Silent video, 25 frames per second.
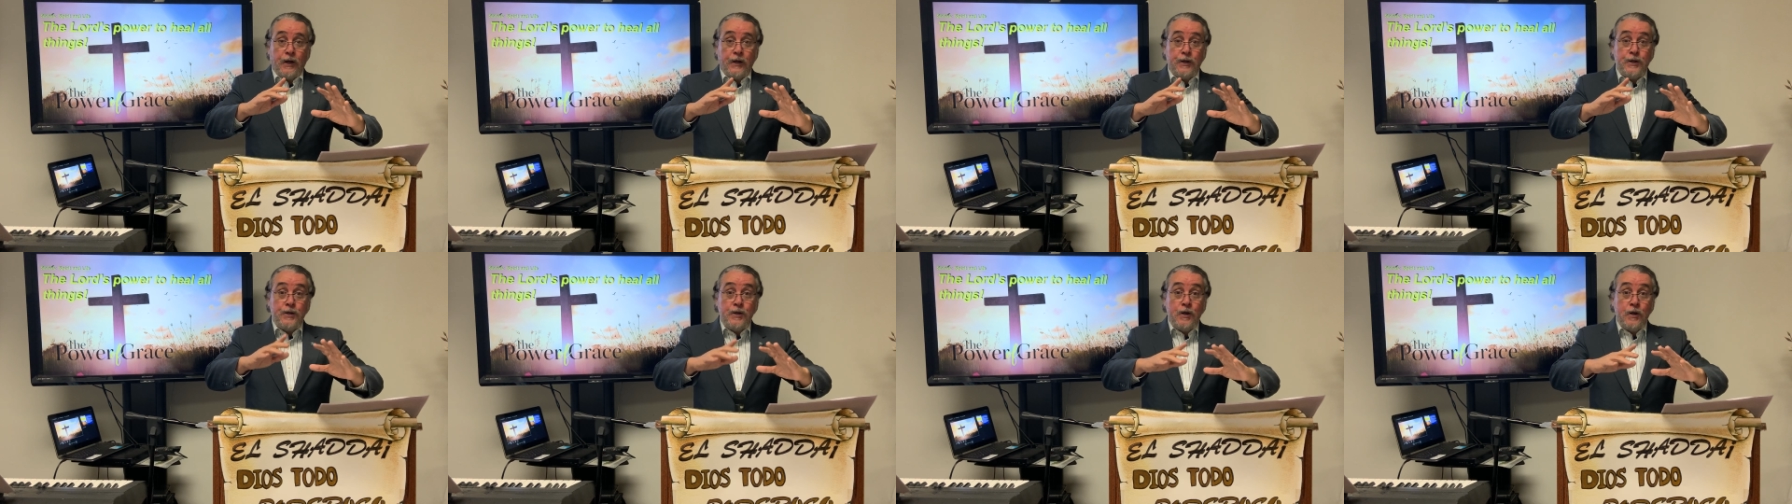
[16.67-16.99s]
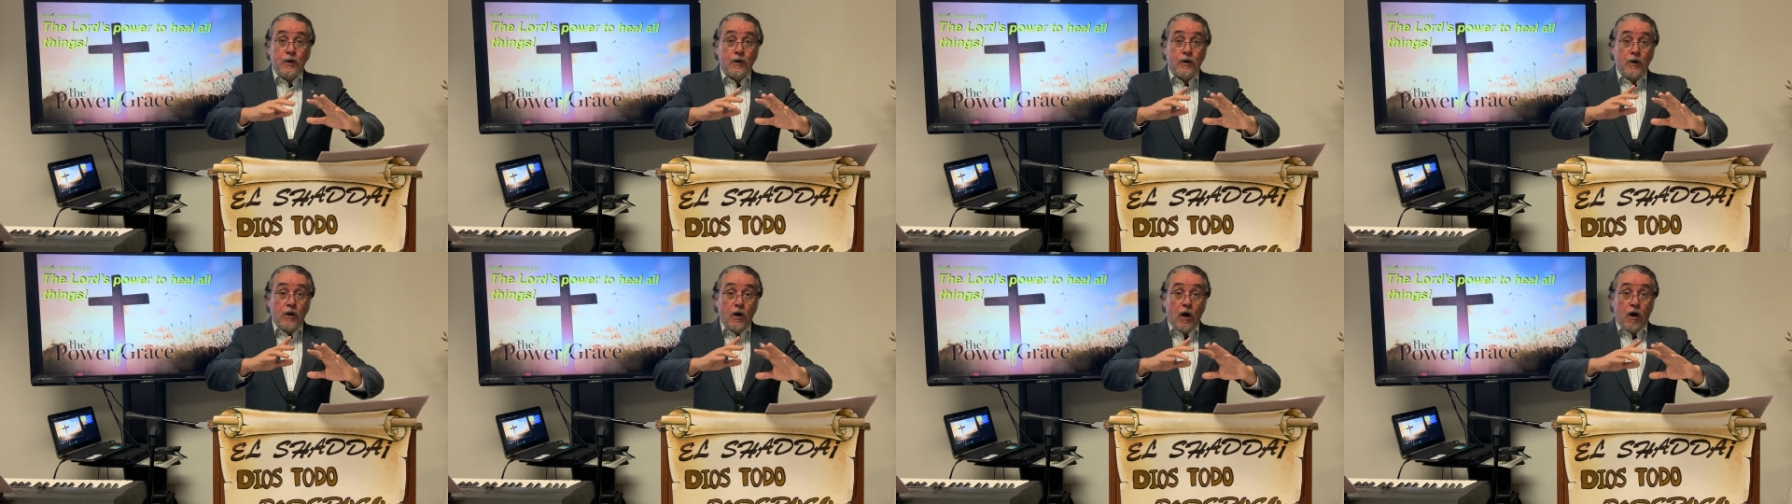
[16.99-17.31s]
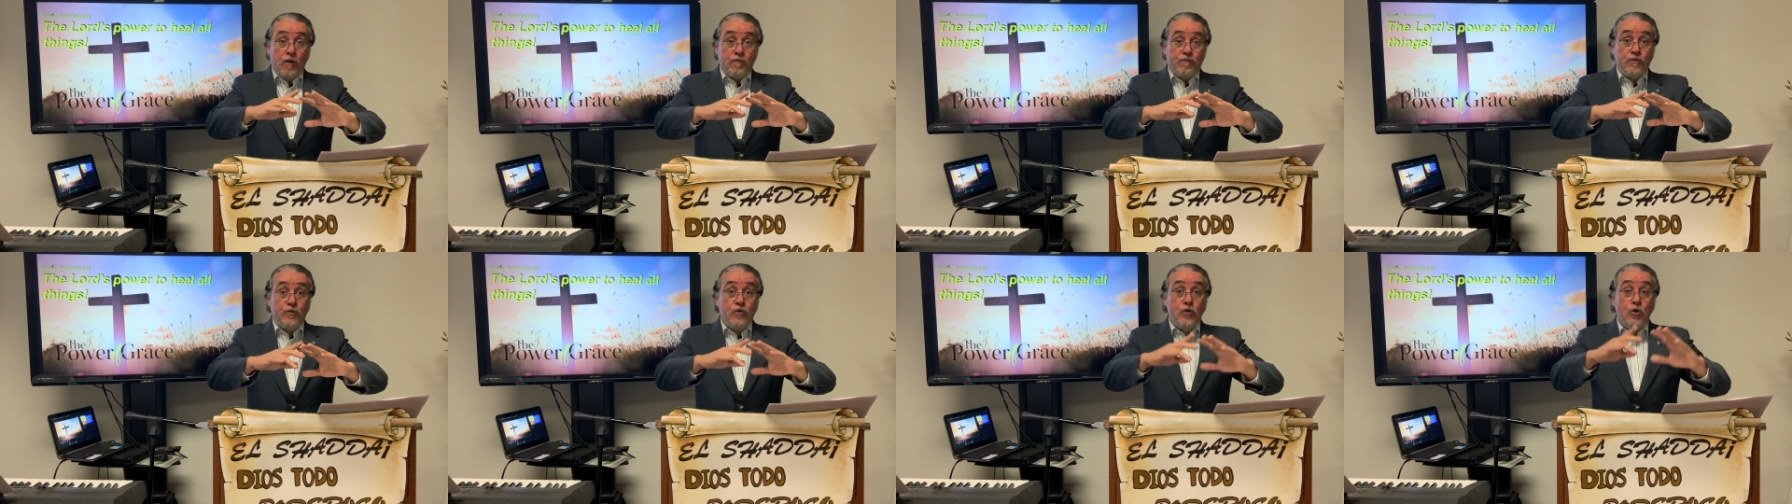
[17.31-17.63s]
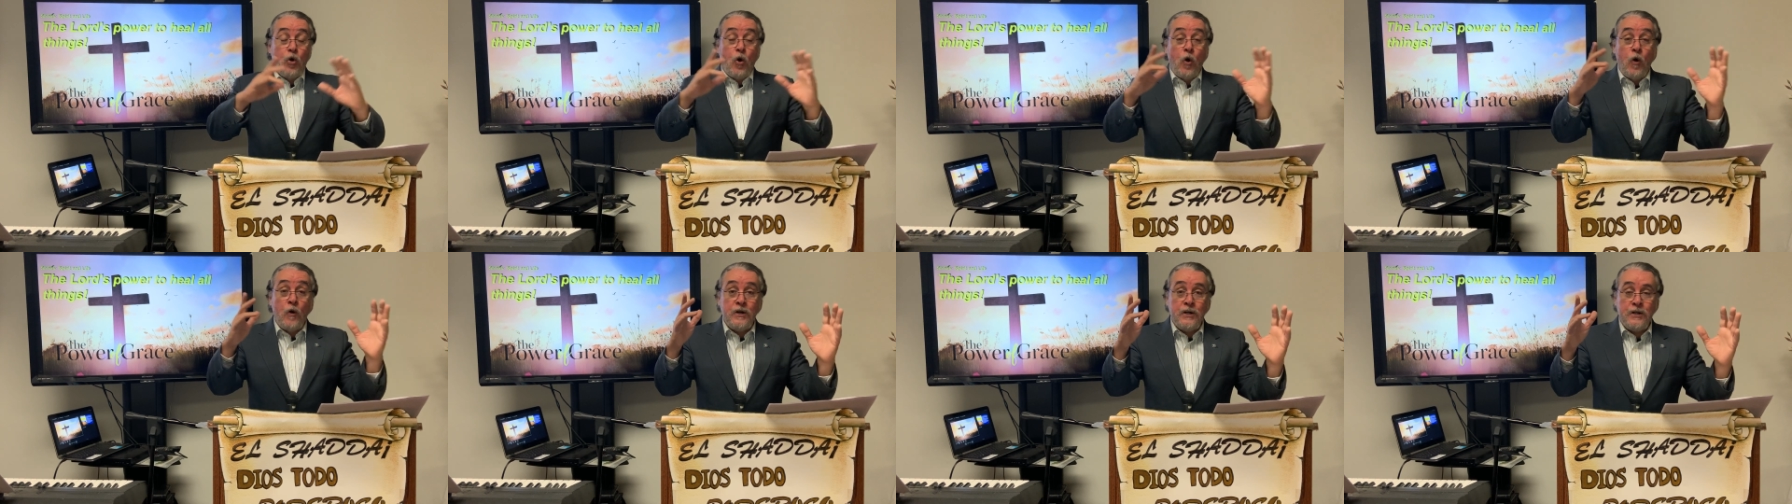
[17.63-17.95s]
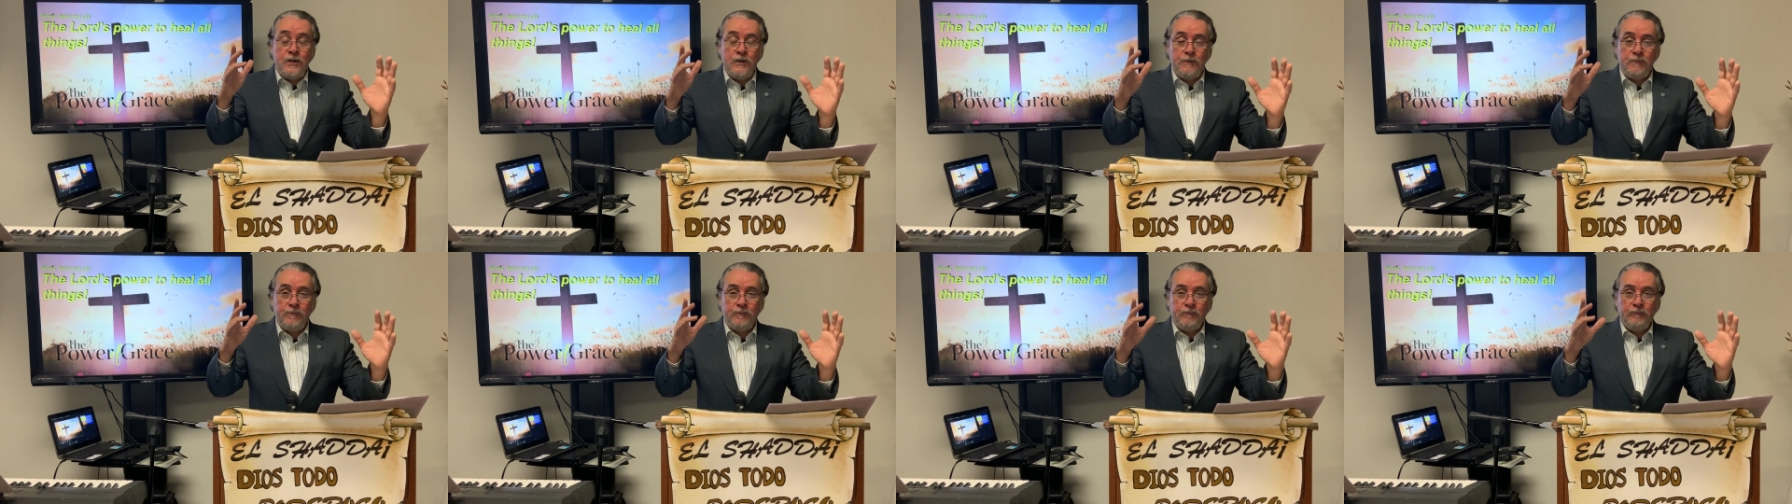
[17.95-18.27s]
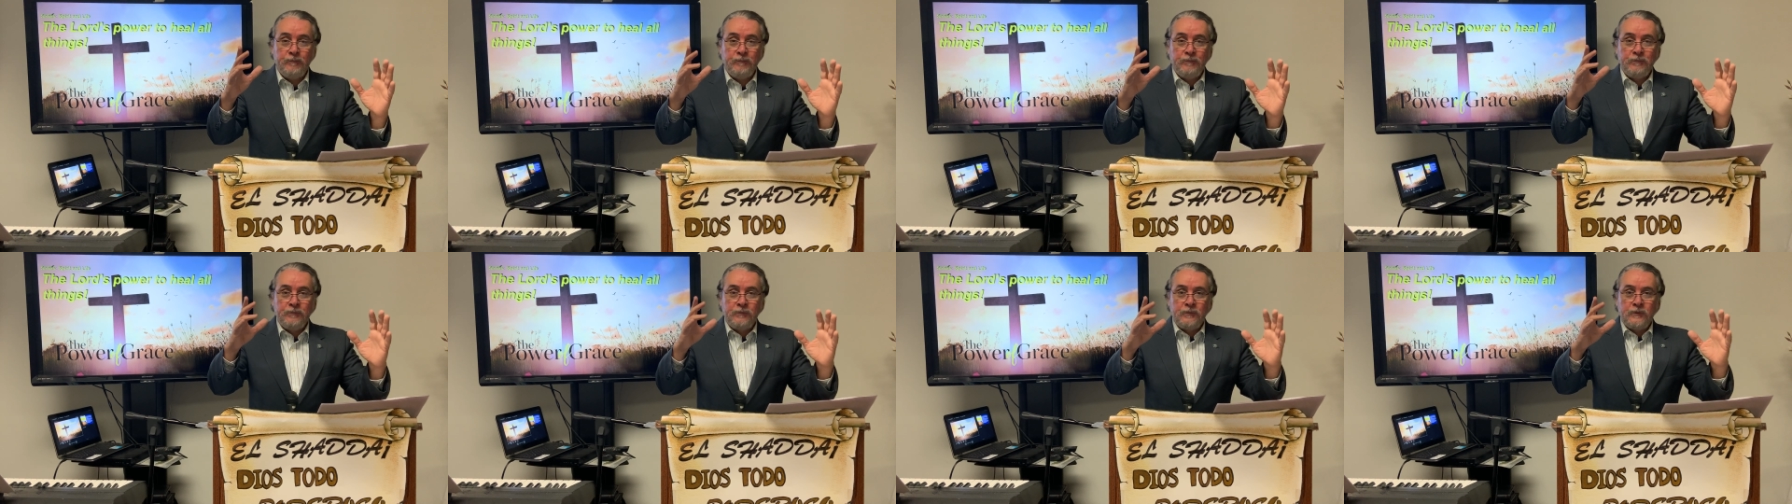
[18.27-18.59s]
a year of
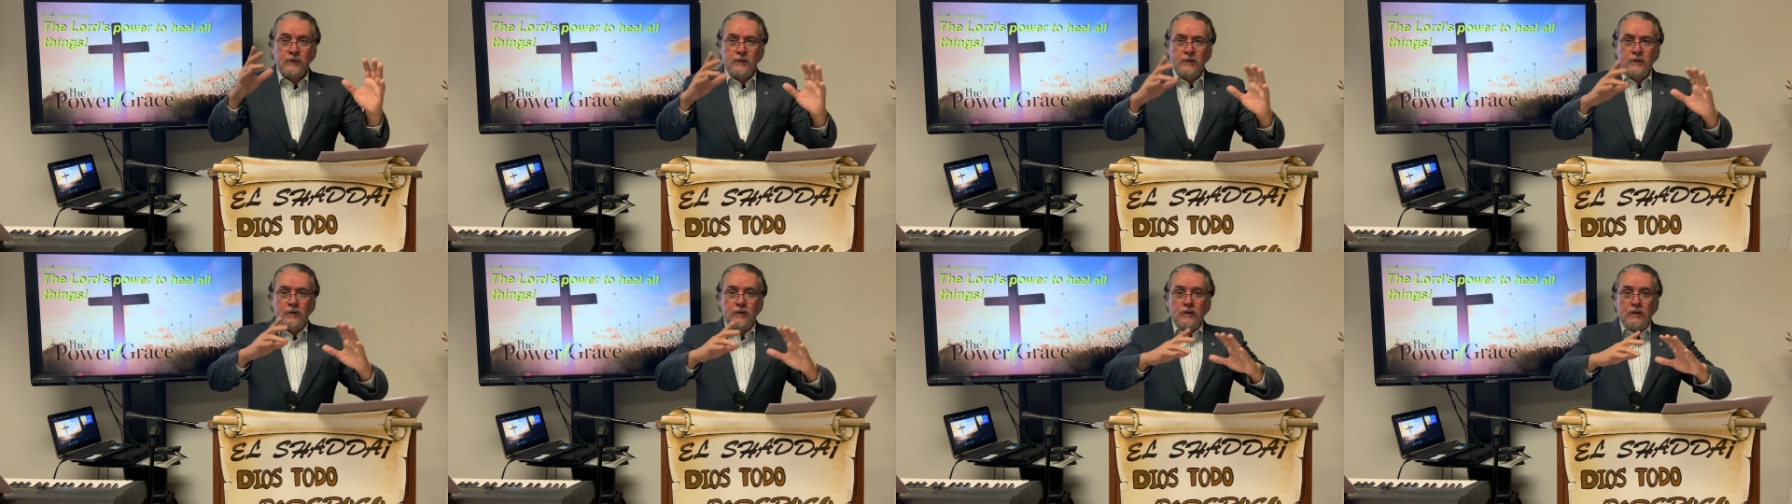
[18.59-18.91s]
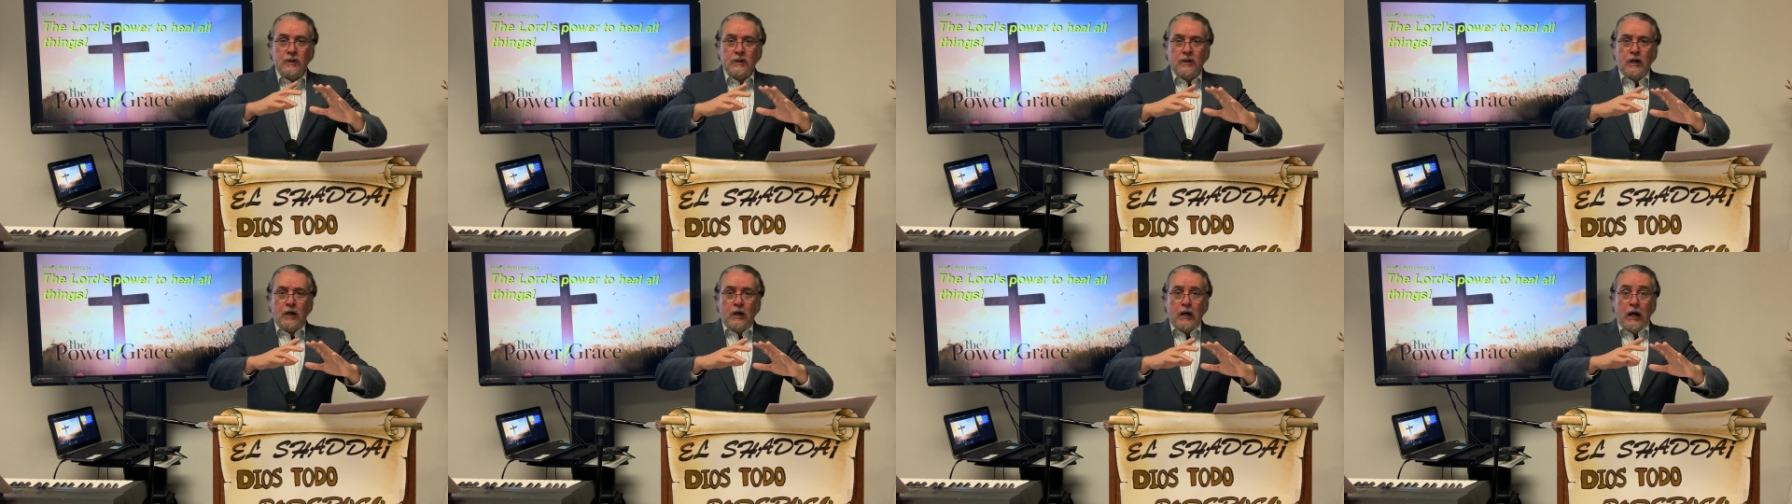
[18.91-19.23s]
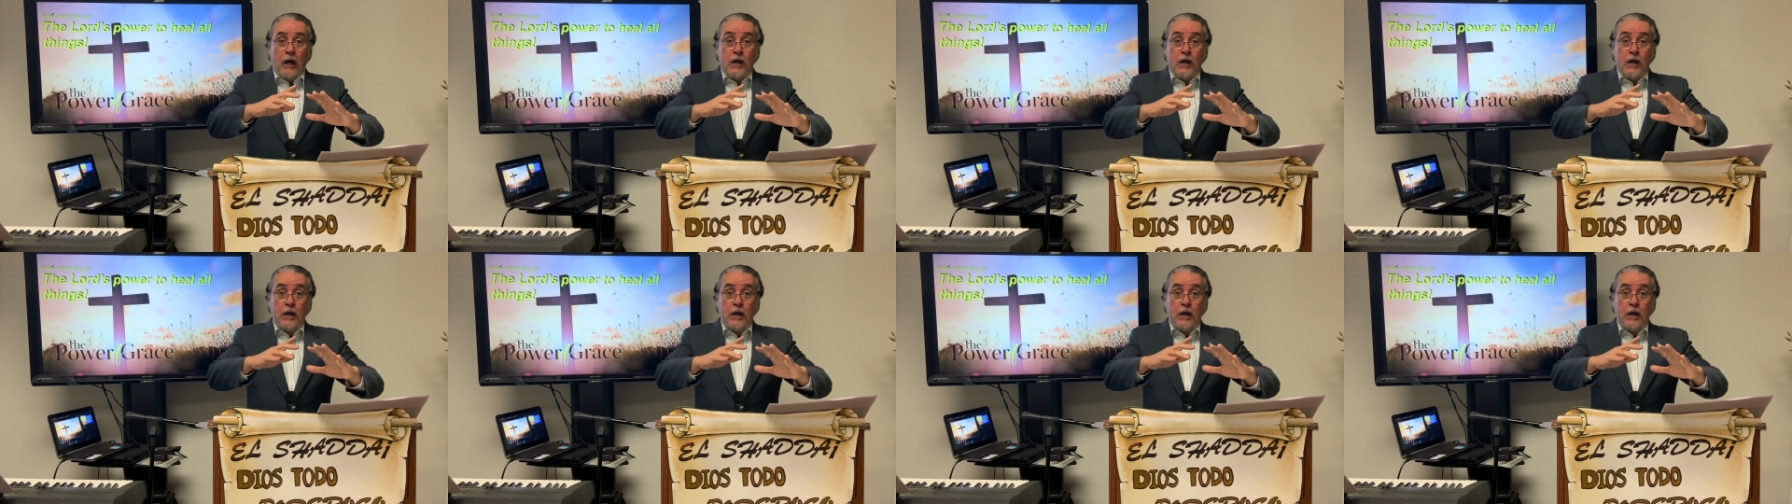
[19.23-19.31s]
growing,